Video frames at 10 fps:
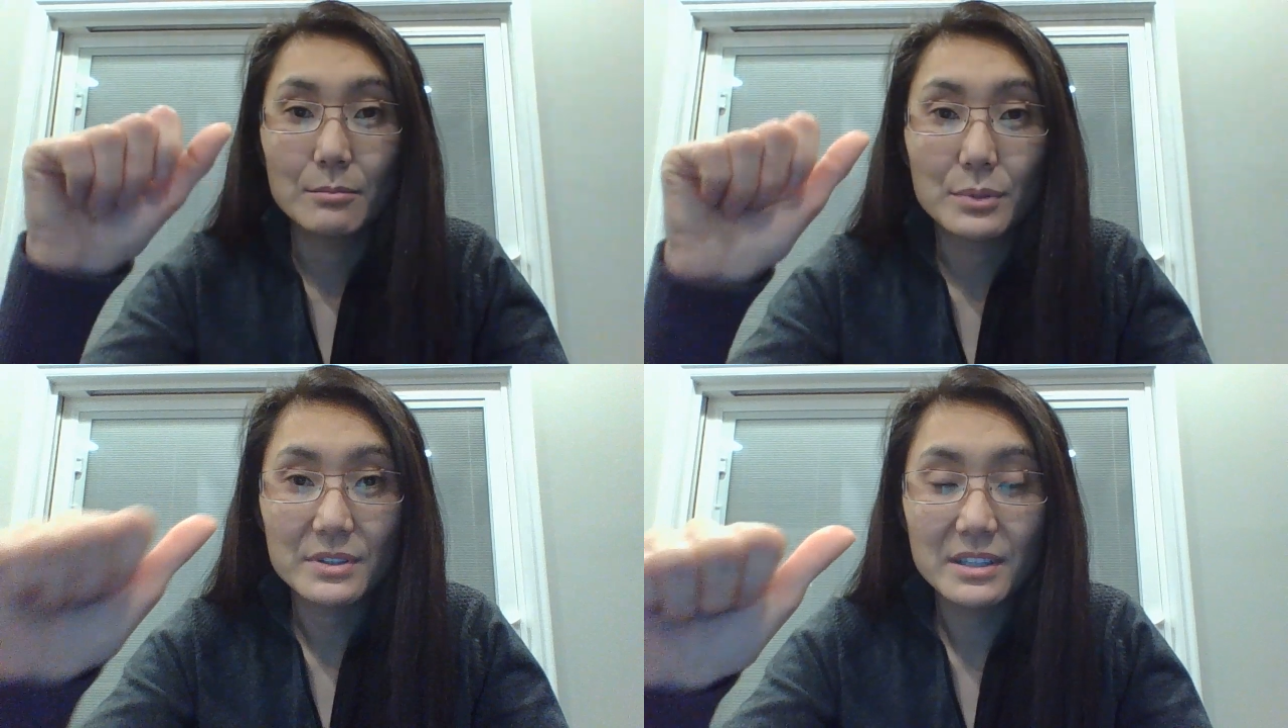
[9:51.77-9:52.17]

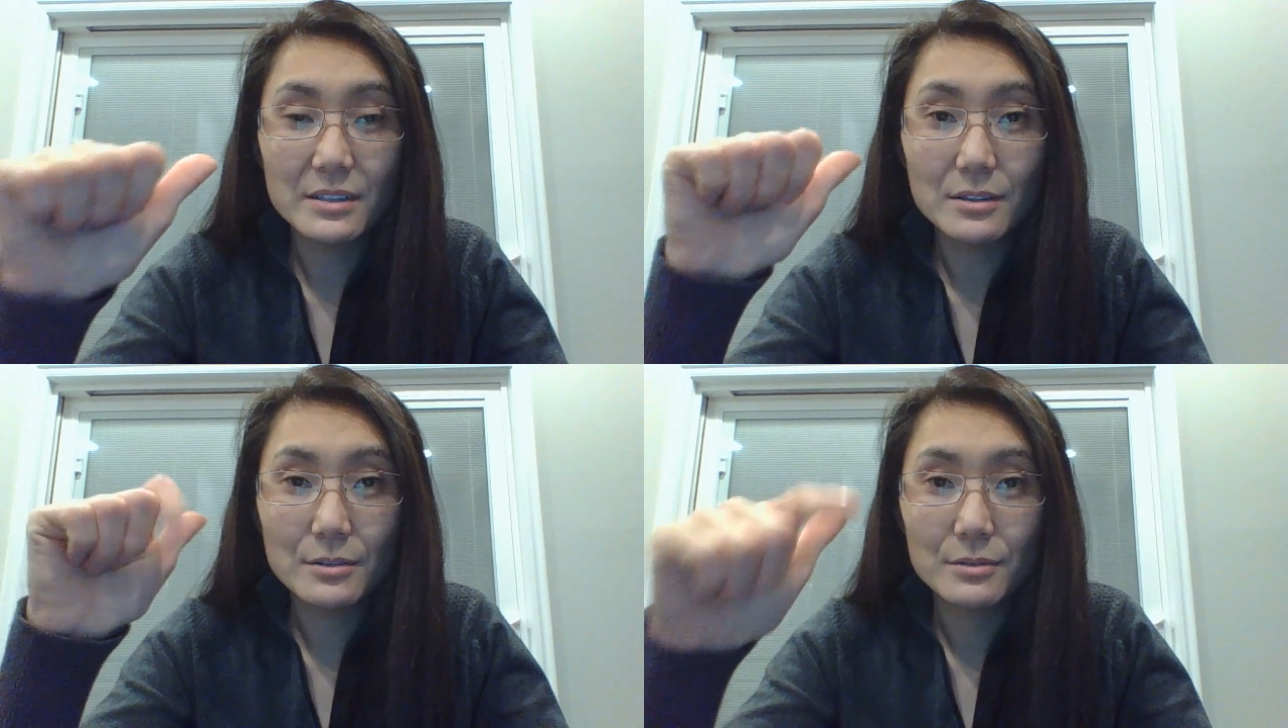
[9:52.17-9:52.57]

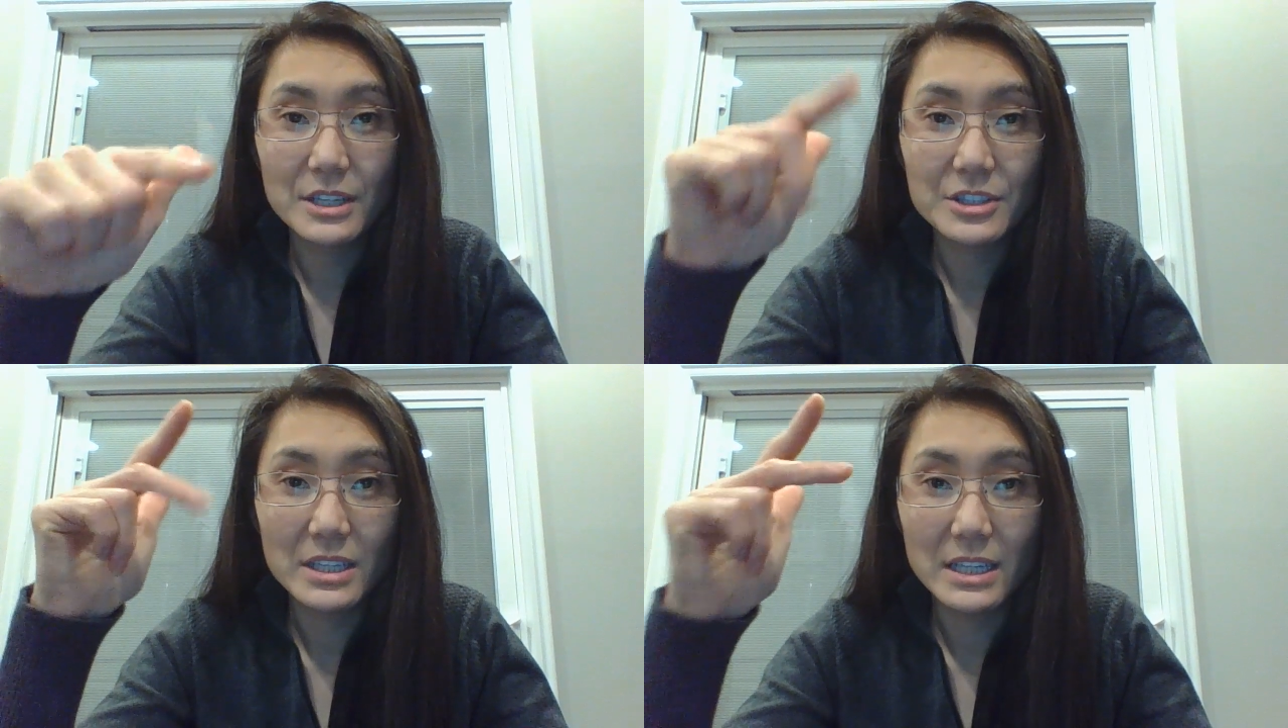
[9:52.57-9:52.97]
Brazil,
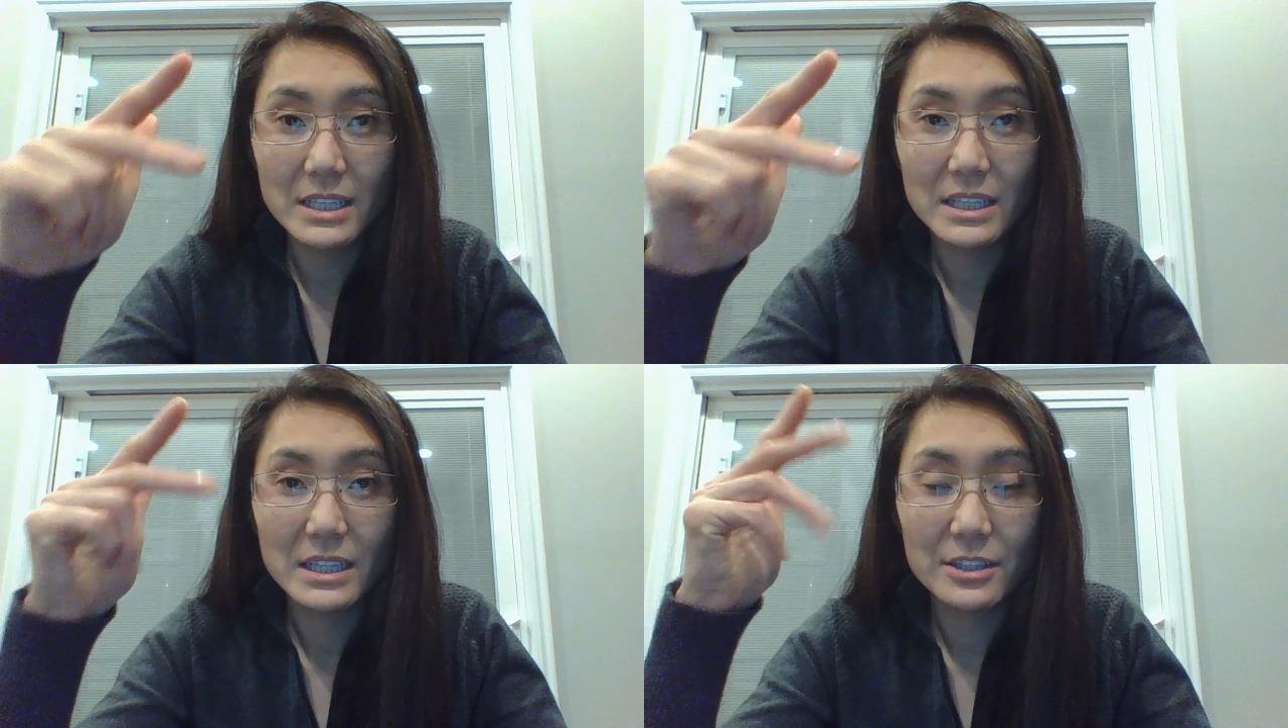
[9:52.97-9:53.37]
Russia,
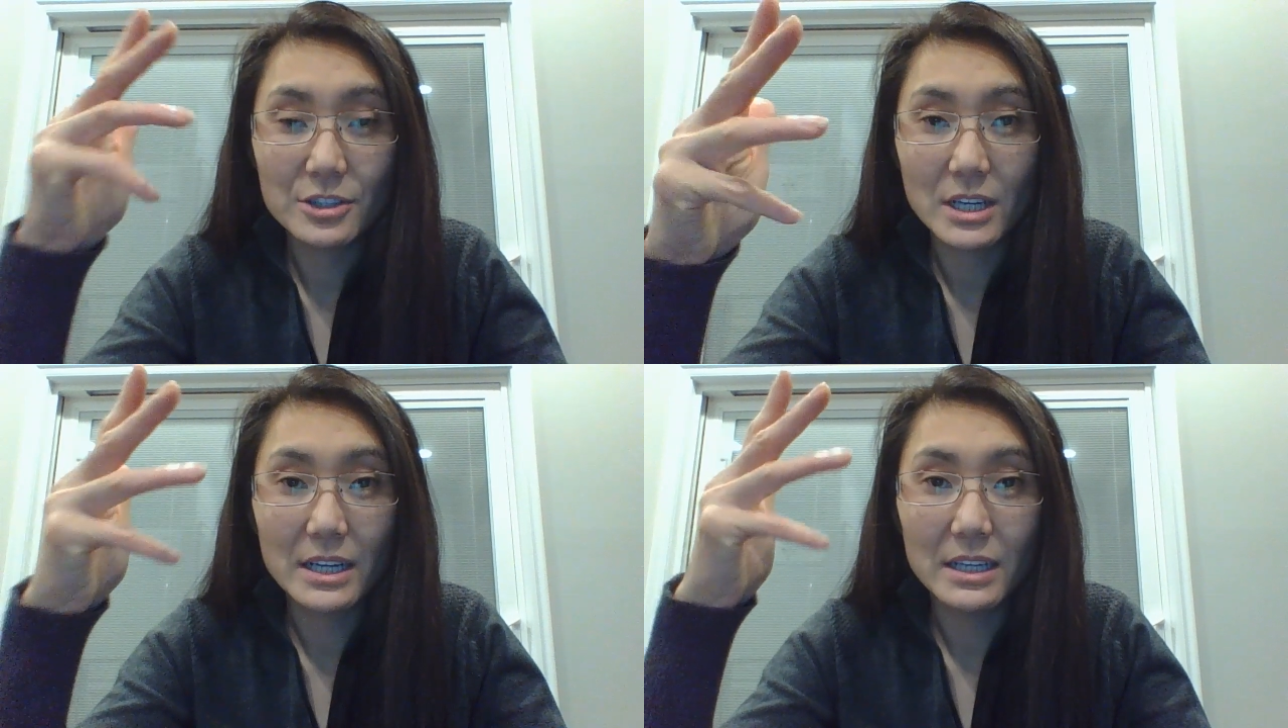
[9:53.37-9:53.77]
India,
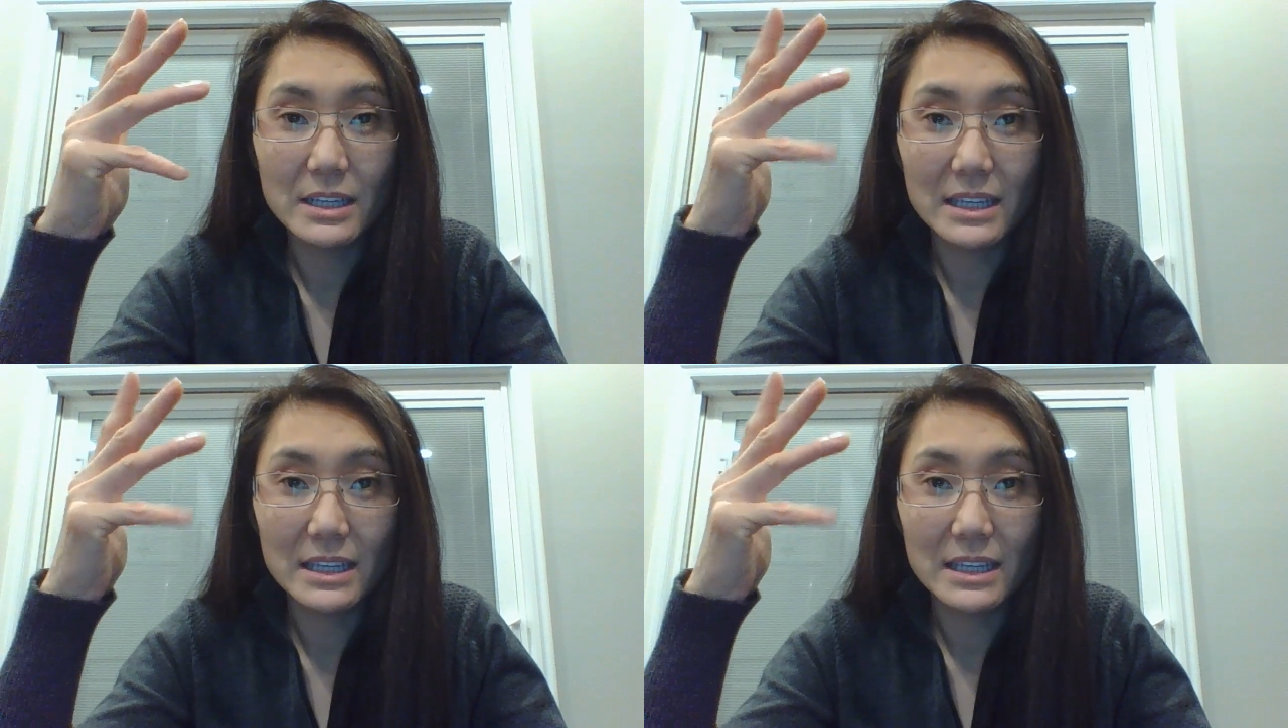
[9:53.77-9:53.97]
China,